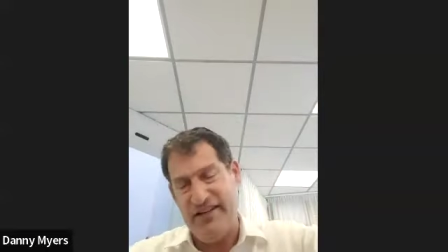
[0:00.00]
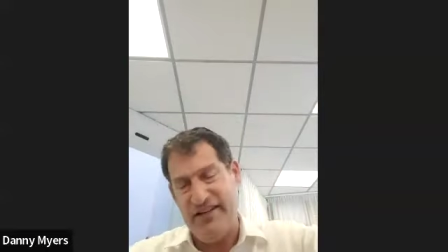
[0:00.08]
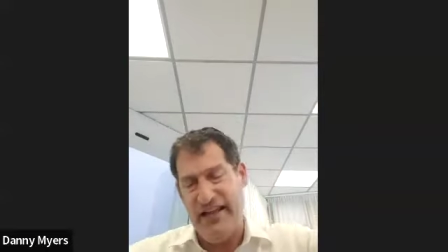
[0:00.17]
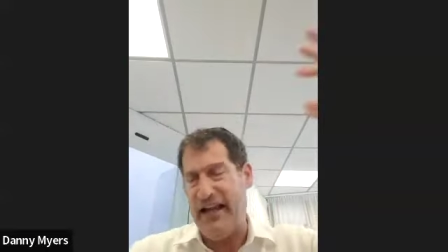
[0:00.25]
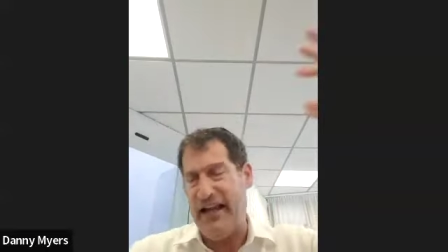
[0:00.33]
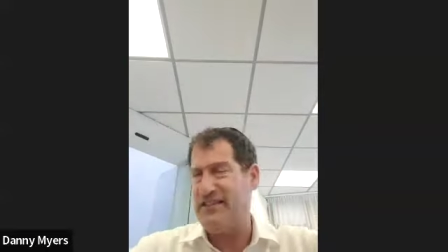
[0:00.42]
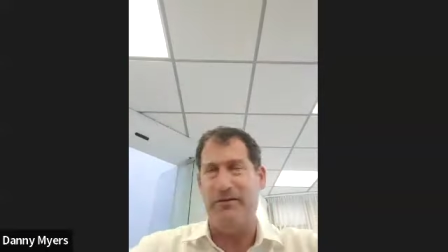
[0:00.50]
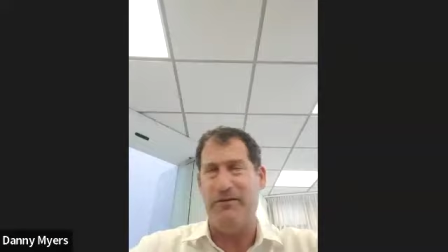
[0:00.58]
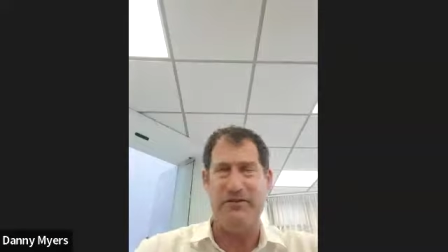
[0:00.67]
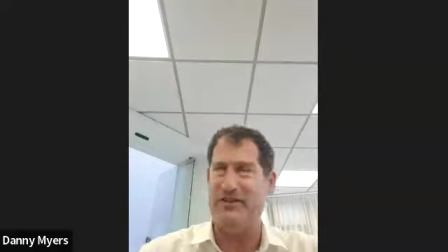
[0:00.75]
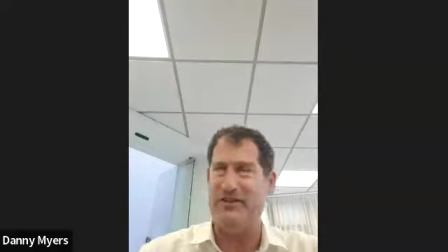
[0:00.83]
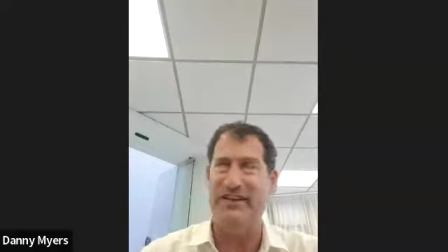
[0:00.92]
next time we
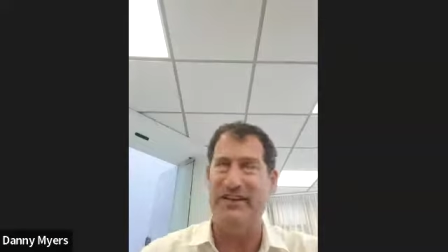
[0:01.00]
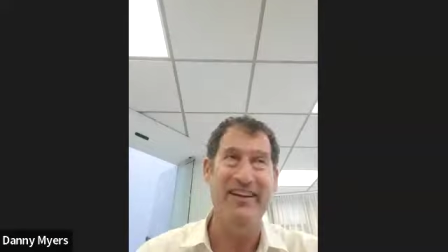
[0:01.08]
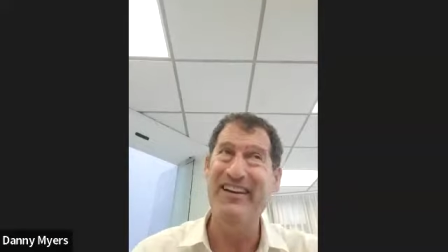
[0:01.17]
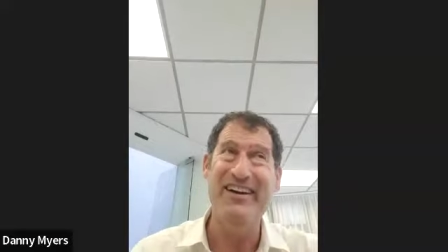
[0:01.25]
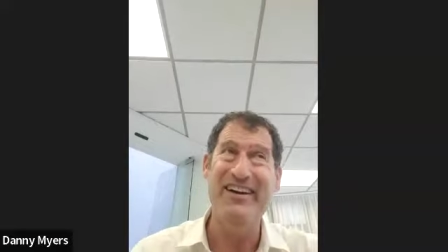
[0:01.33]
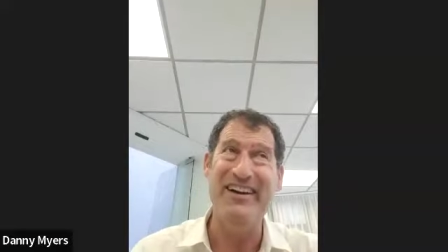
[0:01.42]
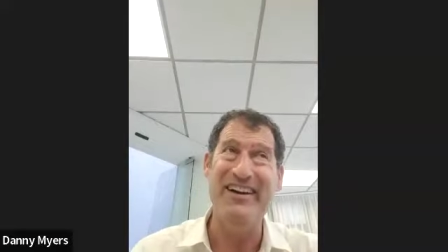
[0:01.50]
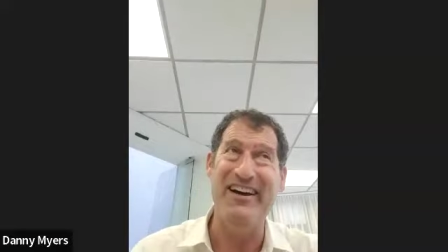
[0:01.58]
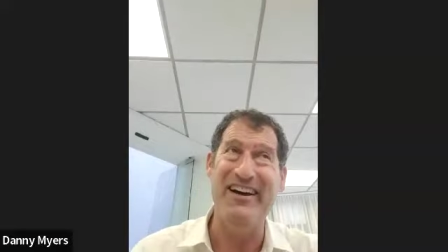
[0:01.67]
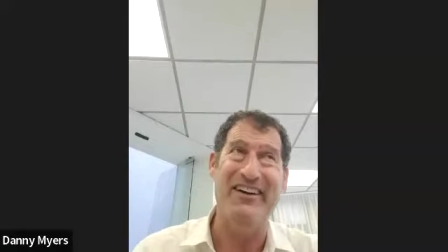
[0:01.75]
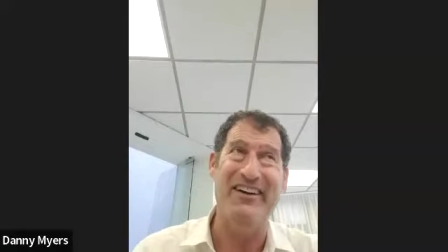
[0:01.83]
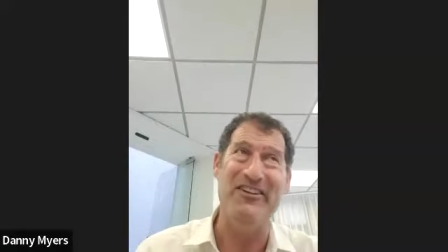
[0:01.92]
see another
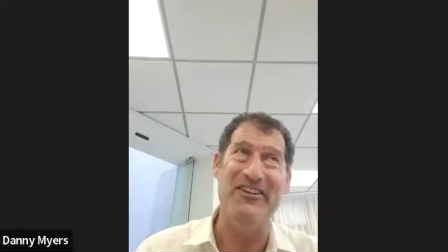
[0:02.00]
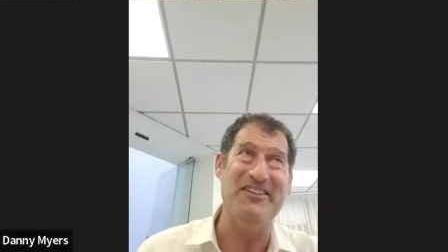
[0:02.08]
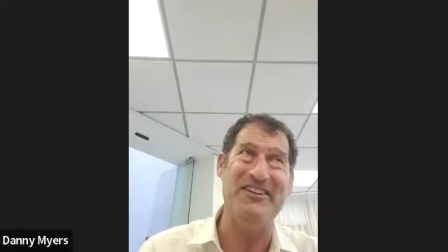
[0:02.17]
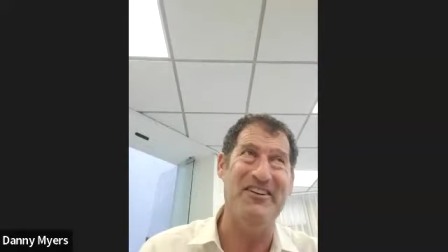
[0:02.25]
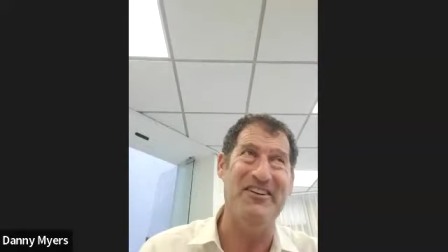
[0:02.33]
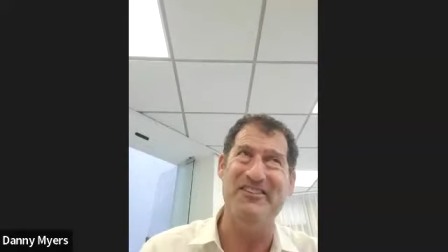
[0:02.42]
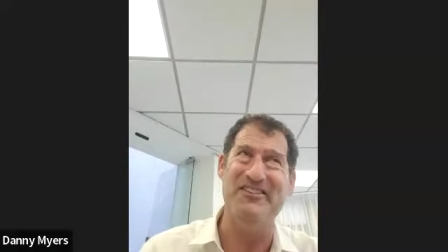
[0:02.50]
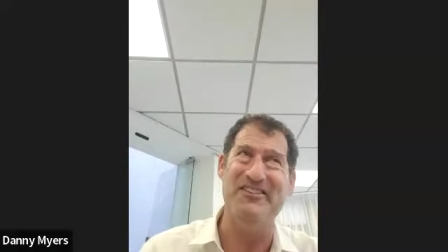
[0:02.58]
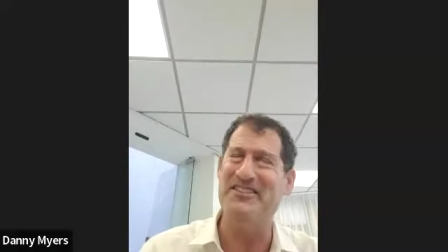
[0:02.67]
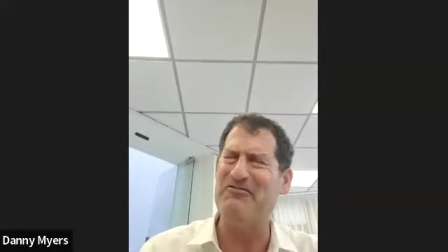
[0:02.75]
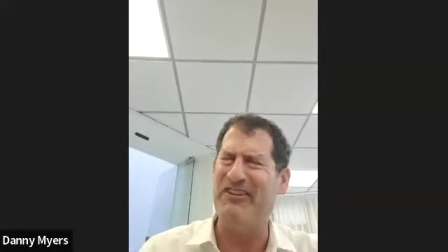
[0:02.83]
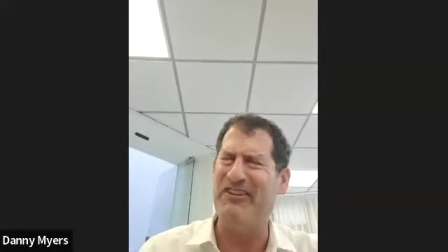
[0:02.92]
holy soul that just
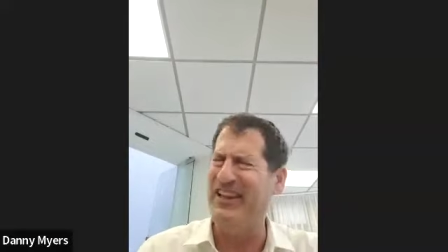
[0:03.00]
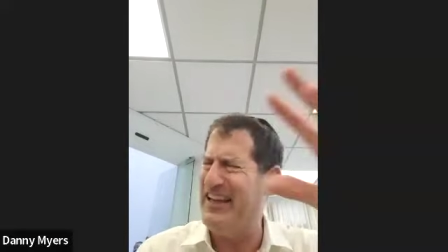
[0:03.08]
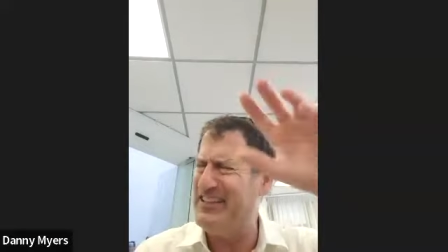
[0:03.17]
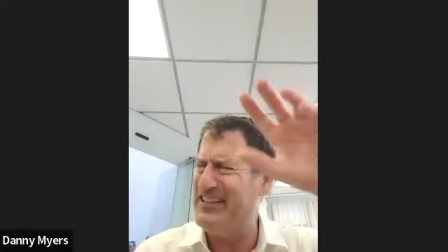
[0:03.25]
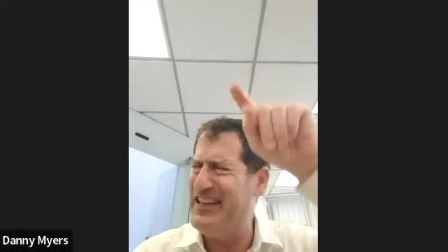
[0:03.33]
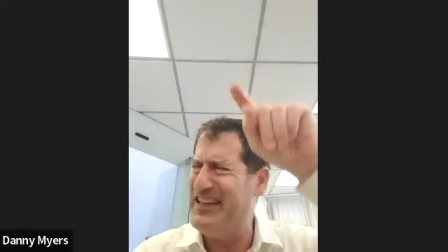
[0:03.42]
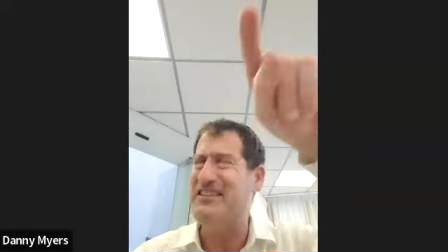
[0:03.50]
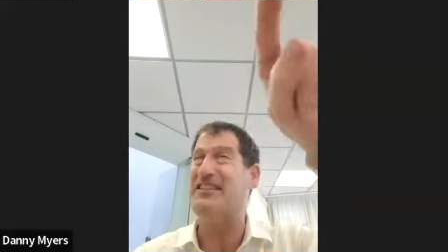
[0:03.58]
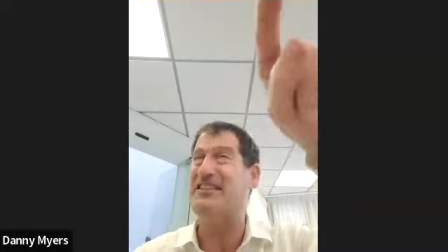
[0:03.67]
realized that he took this